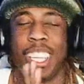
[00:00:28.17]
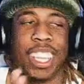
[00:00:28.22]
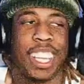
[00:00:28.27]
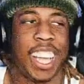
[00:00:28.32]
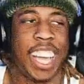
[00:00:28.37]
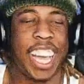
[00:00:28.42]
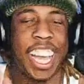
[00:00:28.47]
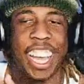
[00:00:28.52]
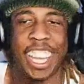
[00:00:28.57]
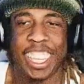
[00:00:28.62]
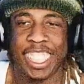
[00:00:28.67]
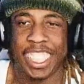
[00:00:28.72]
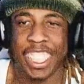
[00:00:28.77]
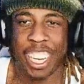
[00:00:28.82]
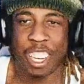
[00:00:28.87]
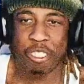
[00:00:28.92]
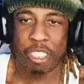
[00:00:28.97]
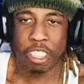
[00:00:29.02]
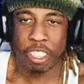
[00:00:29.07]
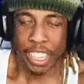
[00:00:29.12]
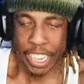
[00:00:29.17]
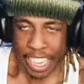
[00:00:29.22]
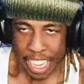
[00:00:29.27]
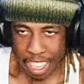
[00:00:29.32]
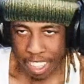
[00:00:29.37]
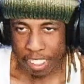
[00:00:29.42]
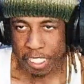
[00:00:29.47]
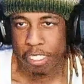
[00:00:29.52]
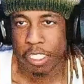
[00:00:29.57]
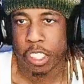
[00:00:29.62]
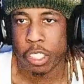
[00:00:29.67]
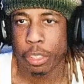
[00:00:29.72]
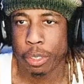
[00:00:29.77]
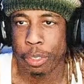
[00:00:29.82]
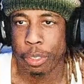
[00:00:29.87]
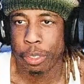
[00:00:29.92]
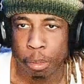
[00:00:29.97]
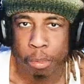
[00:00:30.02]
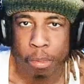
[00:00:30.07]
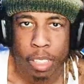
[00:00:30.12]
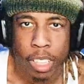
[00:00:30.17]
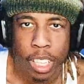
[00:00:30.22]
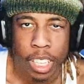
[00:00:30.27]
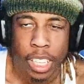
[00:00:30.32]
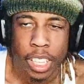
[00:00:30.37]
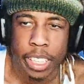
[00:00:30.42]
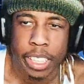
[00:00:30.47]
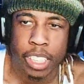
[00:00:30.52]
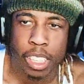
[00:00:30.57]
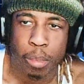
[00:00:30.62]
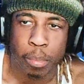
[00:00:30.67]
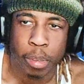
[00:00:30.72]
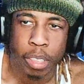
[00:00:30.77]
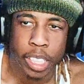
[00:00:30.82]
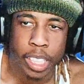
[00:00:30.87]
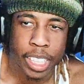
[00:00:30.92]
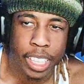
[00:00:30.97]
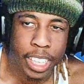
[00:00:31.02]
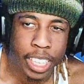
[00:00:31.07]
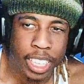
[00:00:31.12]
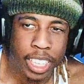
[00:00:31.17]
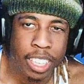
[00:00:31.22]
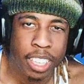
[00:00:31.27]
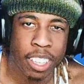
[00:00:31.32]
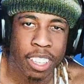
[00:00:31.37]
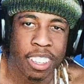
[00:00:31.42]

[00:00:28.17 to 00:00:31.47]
All right, y'all, we'll go down YouTube. It's your boy Key,